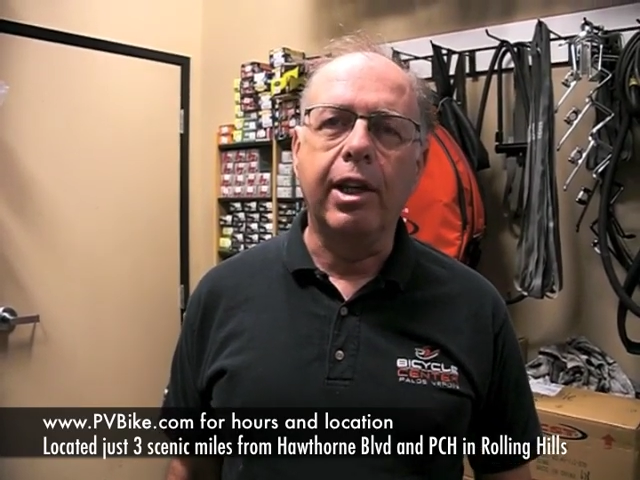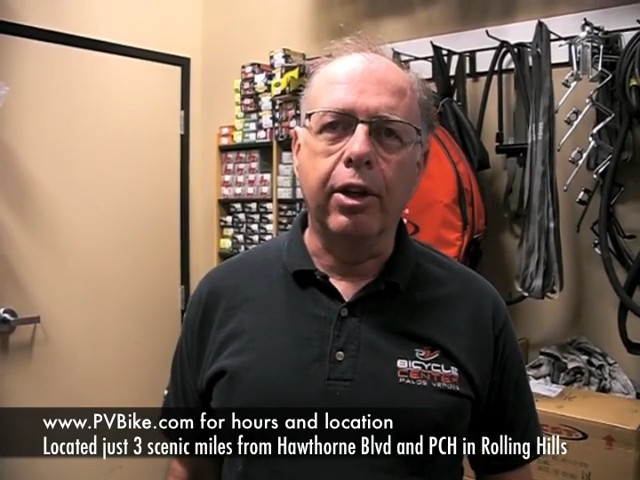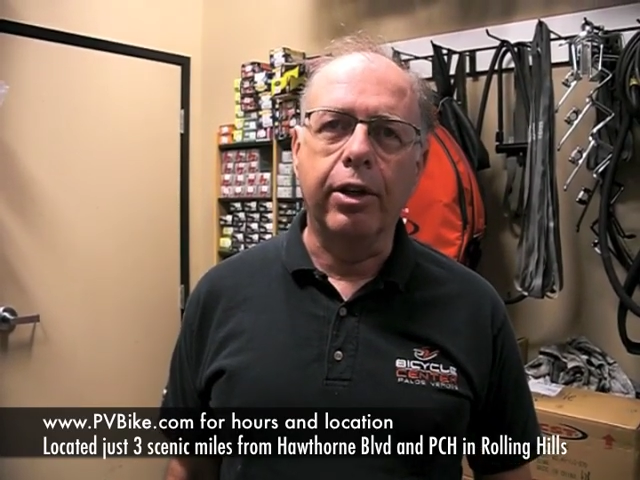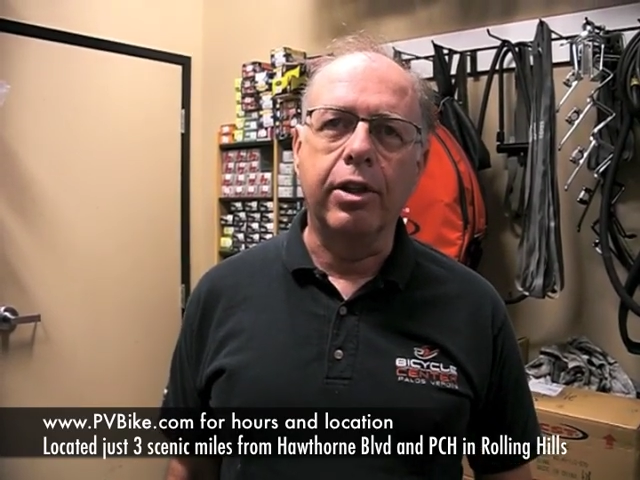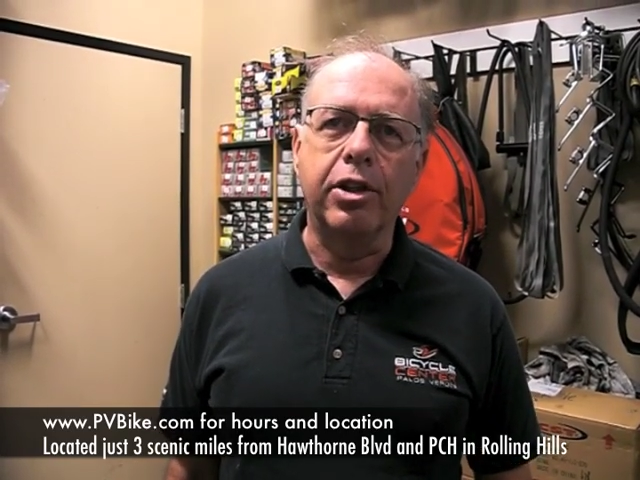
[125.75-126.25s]
here
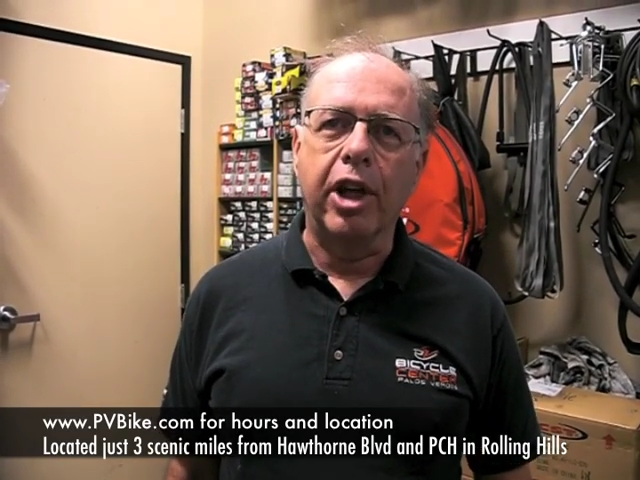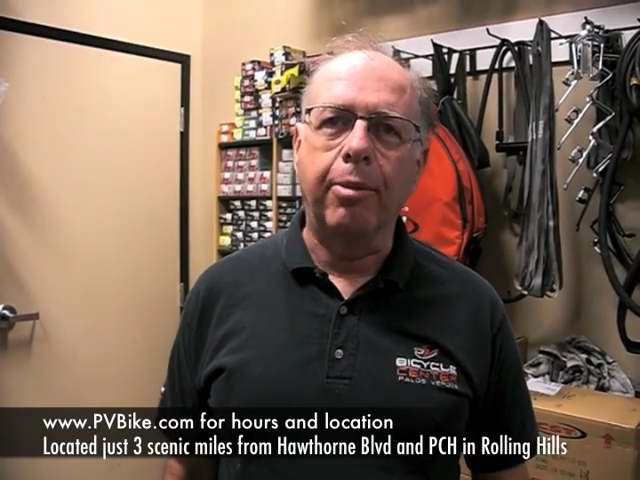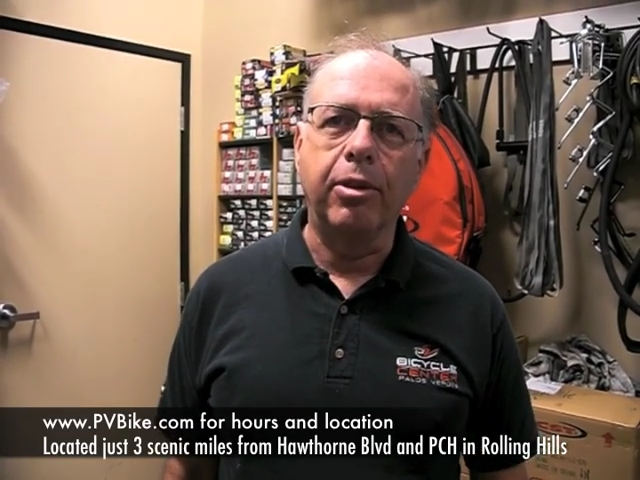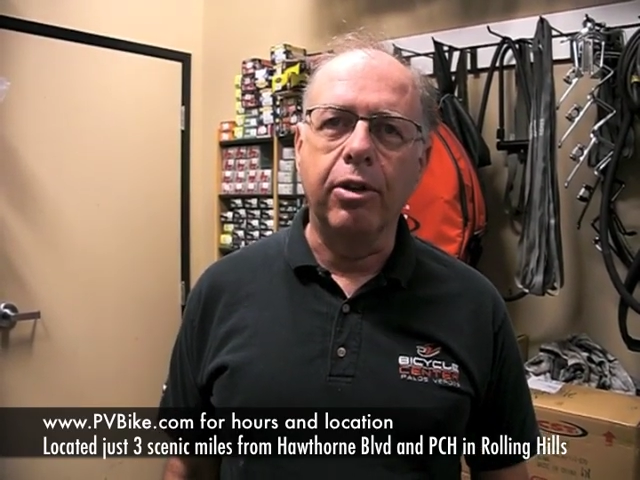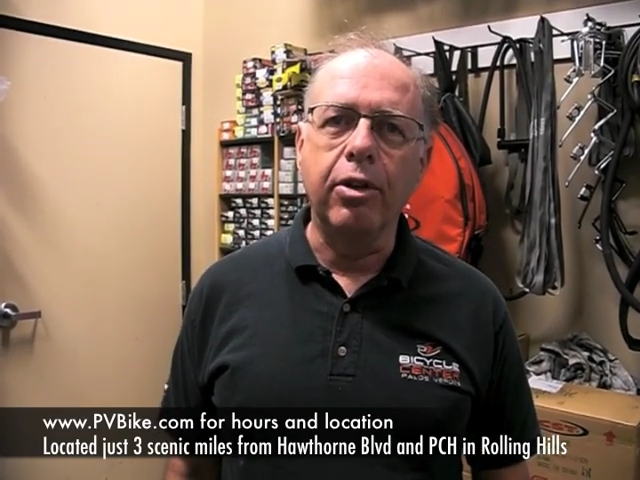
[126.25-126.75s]
at the
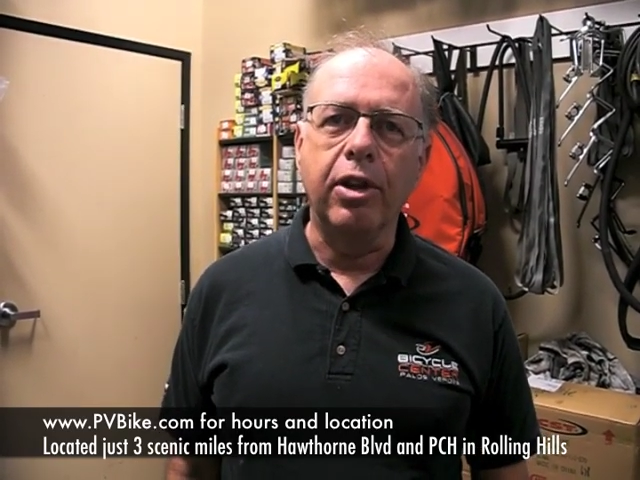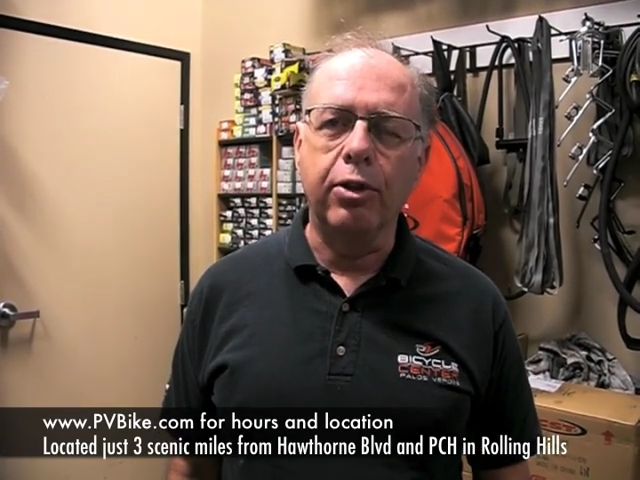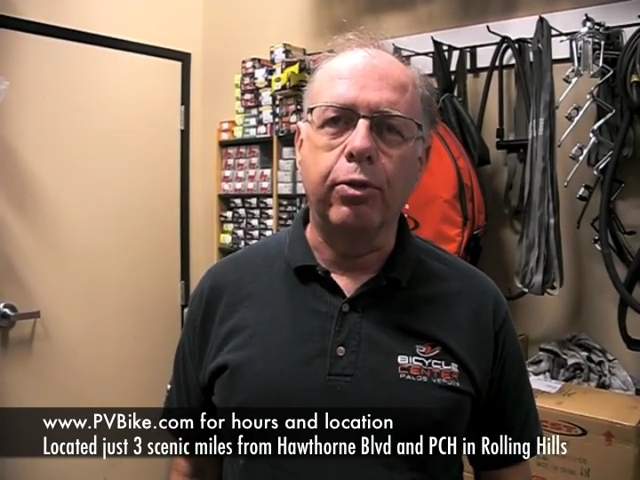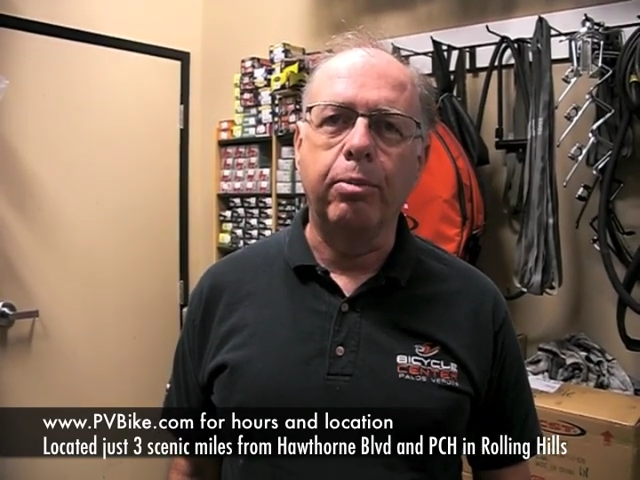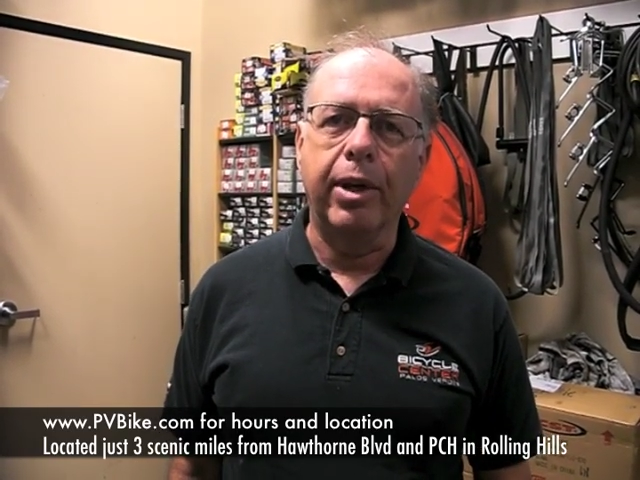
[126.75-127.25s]
shop to do
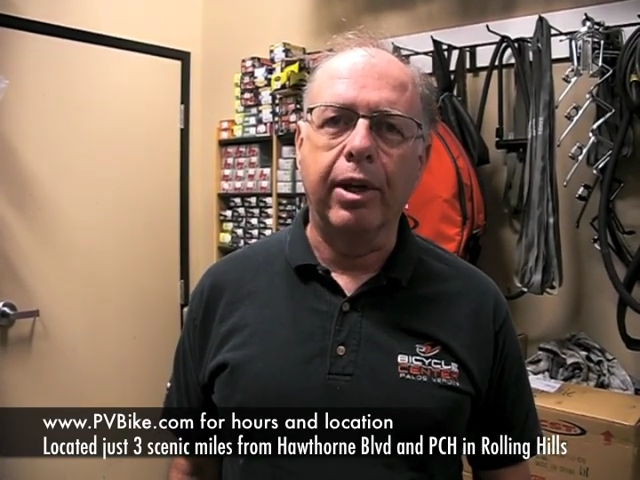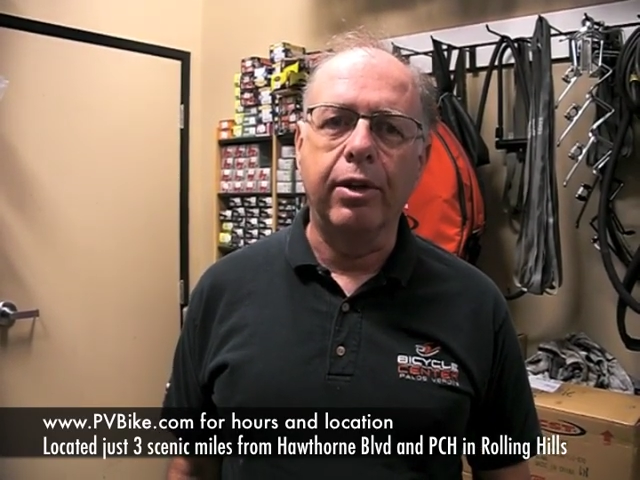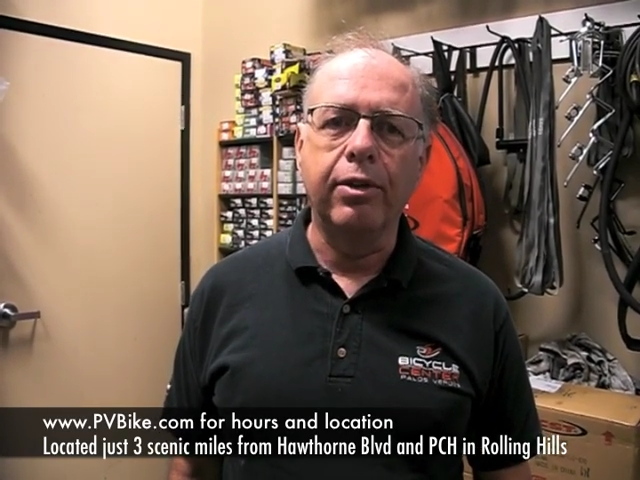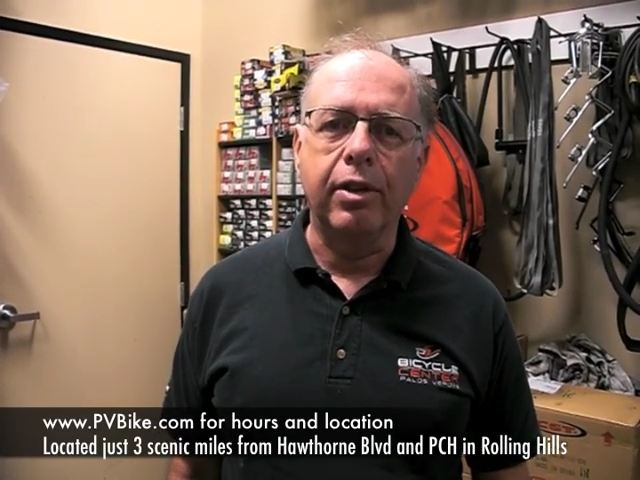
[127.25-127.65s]
these repairs,